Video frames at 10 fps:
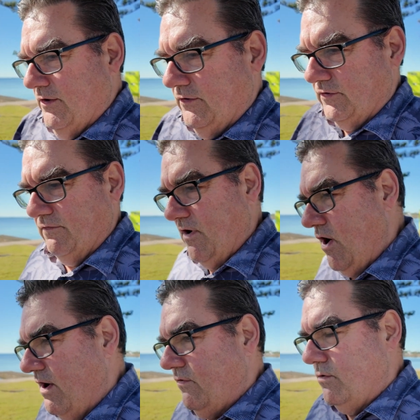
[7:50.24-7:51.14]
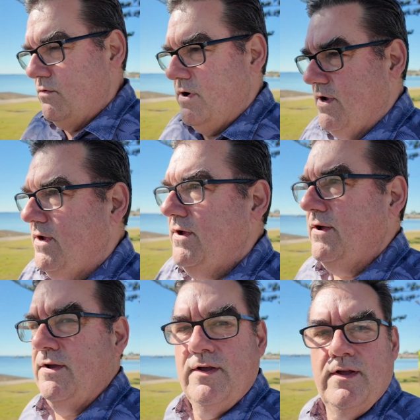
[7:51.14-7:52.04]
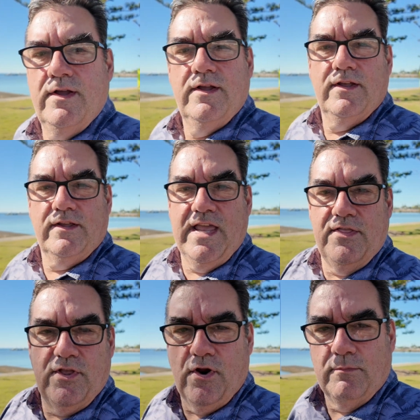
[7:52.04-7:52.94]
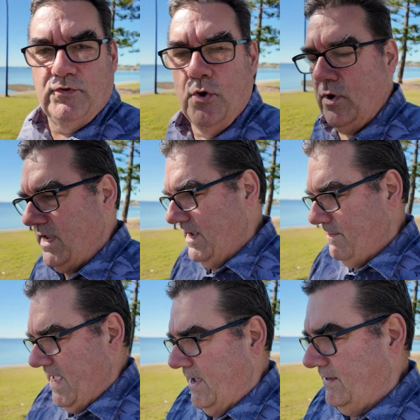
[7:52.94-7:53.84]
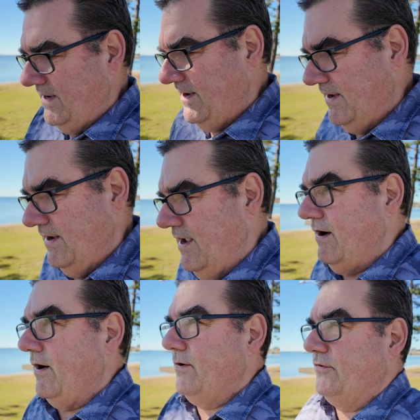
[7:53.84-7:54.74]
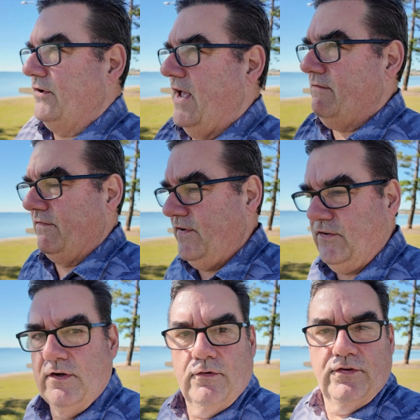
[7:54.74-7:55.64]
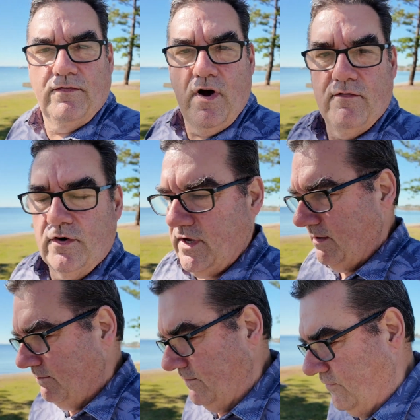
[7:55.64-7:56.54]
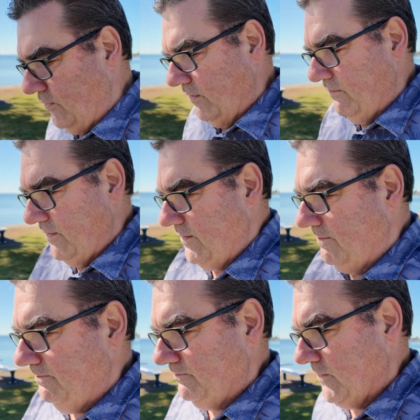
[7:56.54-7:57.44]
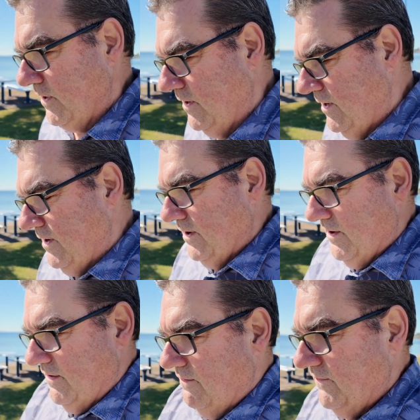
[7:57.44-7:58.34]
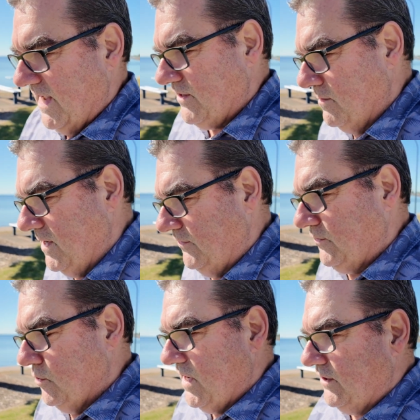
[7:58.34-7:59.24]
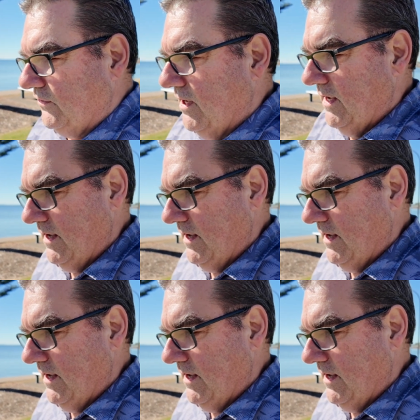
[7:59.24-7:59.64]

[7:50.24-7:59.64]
survival kit that I'm talking about, I also have a physical survival kit full of Vietnamese goodies.